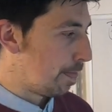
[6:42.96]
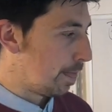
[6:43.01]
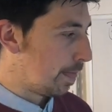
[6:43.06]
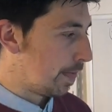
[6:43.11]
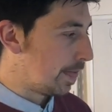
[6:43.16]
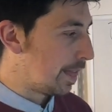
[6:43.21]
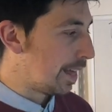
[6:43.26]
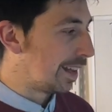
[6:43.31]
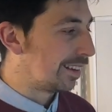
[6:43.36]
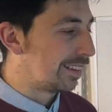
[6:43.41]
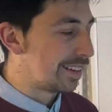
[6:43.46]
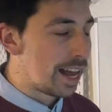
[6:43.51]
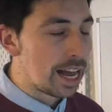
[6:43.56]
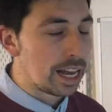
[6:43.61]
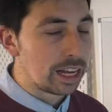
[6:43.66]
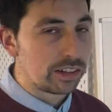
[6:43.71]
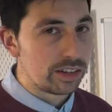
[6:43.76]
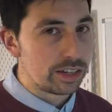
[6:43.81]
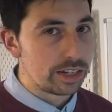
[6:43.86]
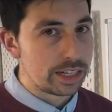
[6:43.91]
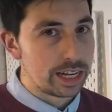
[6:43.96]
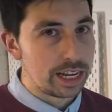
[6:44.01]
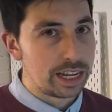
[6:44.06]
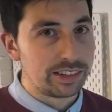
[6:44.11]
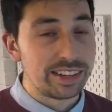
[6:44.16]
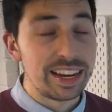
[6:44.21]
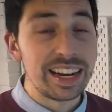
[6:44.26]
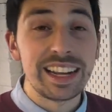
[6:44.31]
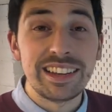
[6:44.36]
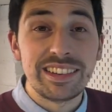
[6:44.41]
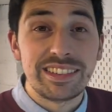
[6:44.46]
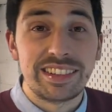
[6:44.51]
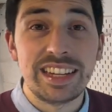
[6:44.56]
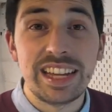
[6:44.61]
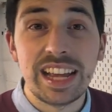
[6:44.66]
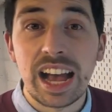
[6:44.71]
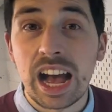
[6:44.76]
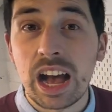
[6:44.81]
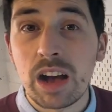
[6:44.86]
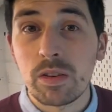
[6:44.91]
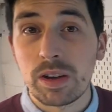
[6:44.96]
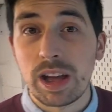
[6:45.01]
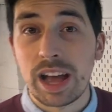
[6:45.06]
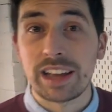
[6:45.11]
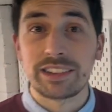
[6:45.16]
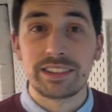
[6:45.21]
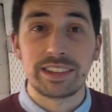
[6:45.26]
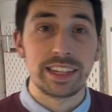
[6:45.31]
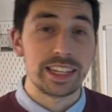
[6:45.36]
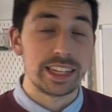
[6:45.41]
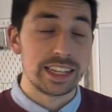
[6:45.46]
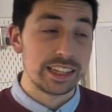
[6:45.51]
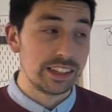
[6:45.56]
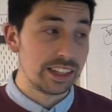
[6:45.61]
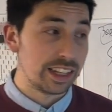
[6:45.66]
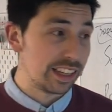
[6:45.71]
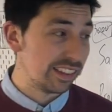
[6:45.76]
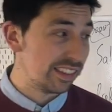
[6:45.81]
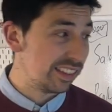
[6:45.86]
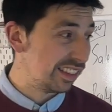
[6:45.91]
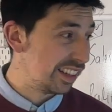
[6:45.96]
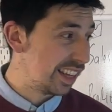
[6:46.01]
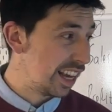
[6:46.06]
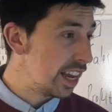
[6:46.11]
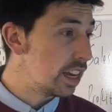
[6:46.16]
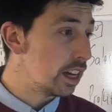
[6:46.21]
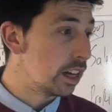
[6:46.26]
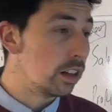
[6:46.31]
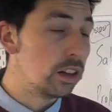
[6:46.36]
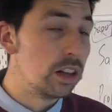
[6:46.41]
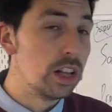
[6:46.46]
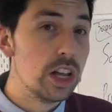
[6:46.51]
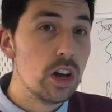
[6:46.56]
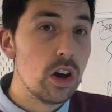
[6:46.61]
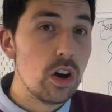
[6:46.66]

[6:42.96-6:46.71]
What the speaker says: this actually takes, and I can see how it actually can get scale